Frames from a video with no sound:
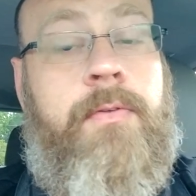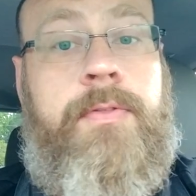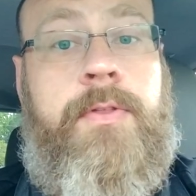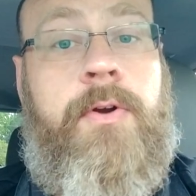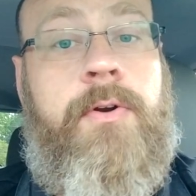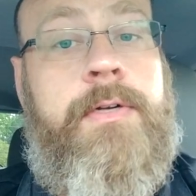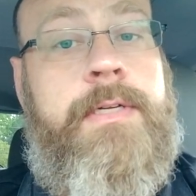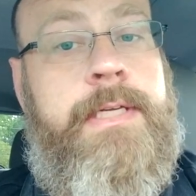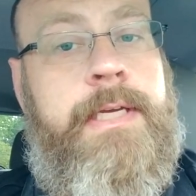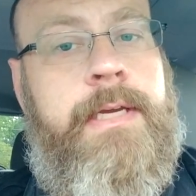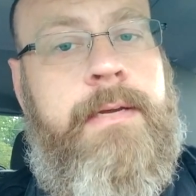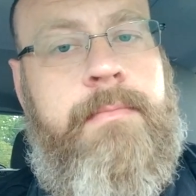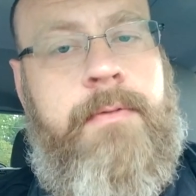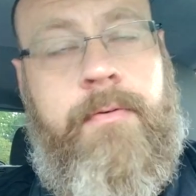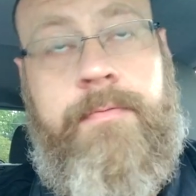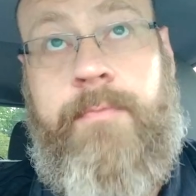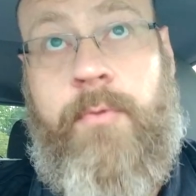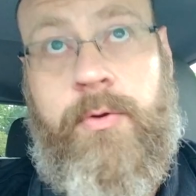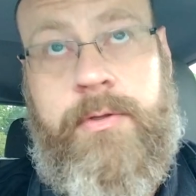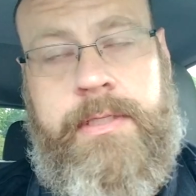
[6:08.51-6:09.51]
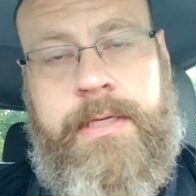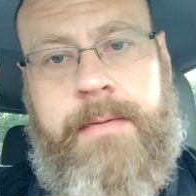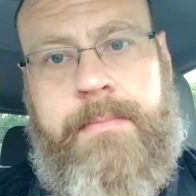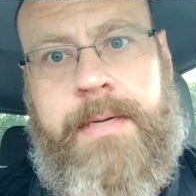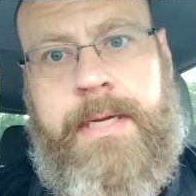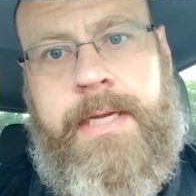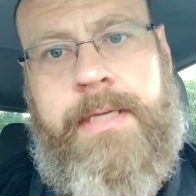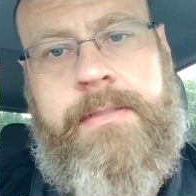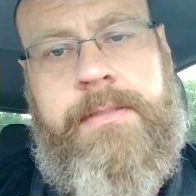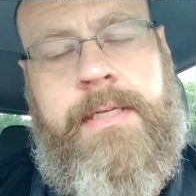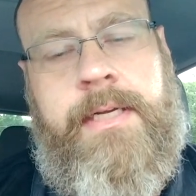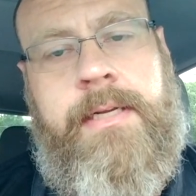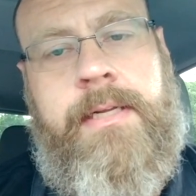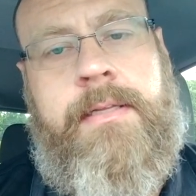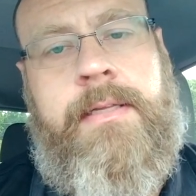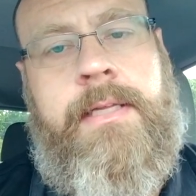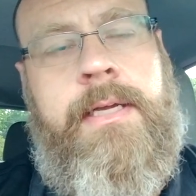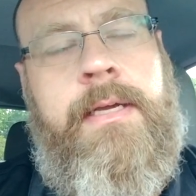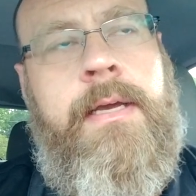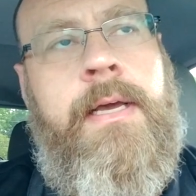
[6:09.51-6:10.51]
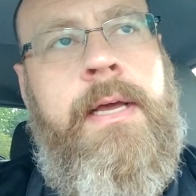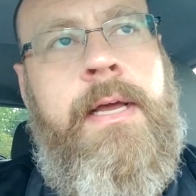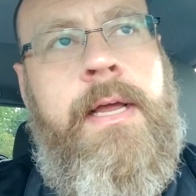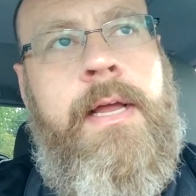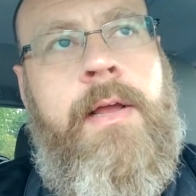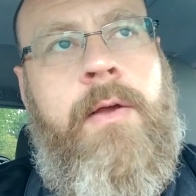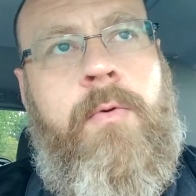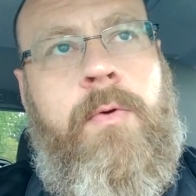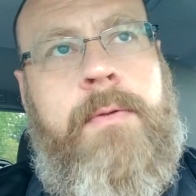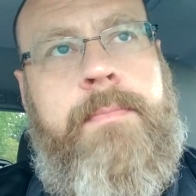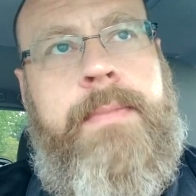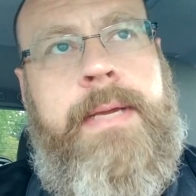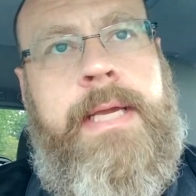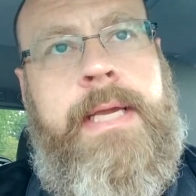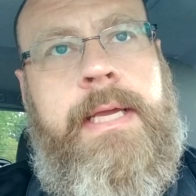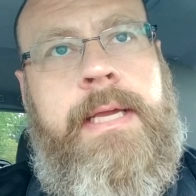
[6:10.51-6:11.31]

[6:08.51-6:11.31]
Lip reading: tip, or fourth tip, I guess technically, would be